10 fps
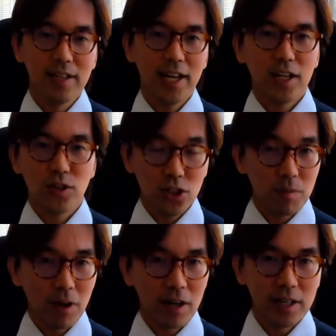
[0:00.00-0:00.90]
like
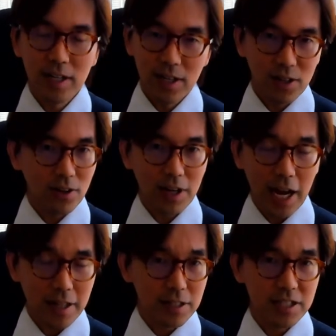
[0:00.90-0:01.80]
Uber or
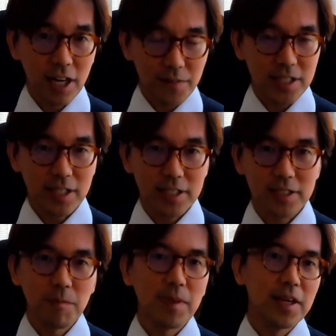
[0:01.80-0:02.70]
other
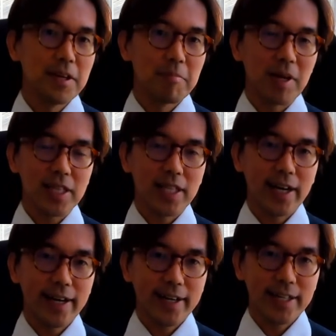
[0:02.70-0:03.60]
services. But
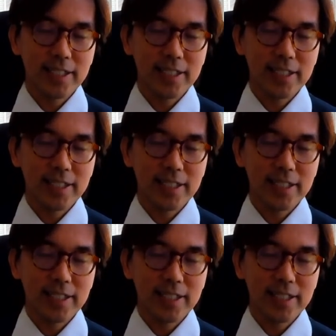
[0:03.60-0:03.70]
uh,